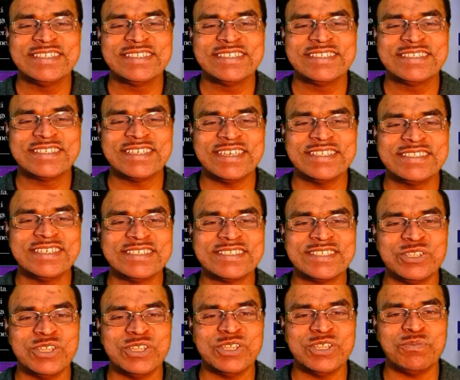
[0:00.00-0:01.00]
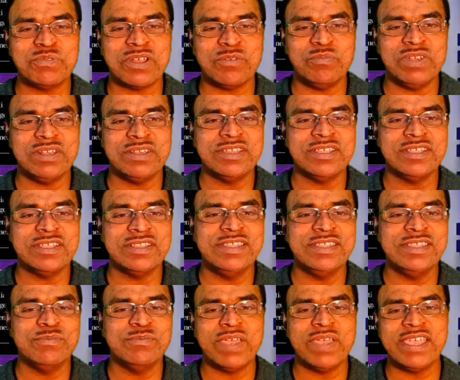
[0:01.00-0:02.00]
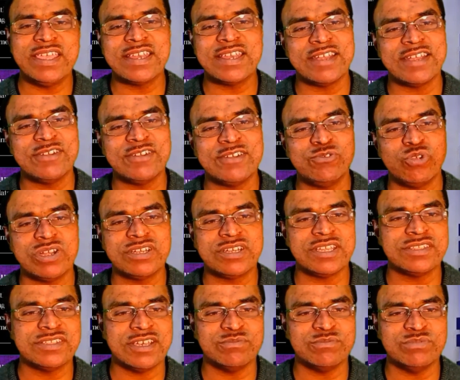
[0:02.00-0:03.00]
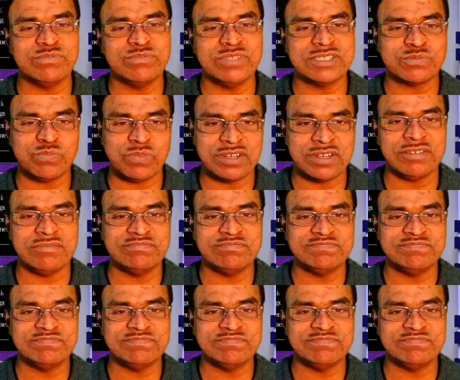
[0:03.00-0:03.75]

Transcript: changes in the probability. The main advantage of this model,